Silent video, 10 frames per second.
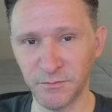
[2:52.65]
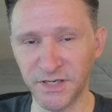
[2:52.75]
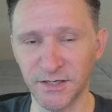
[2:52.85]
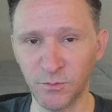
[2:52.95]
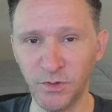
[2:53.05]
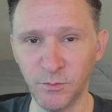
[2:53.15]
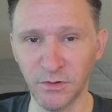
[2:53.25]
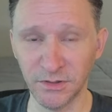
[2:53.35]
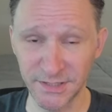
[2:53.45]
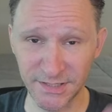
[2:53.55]
because we
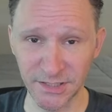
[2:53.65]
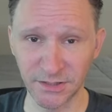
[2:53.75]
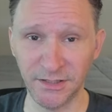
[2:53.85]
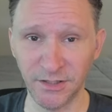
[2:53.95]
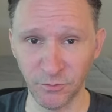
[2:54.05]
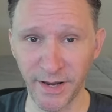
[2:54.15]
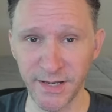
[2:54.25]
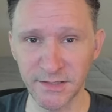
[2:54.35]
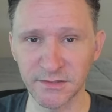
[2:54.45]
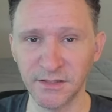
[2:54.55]
will essentially
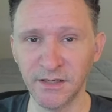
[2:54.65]
erase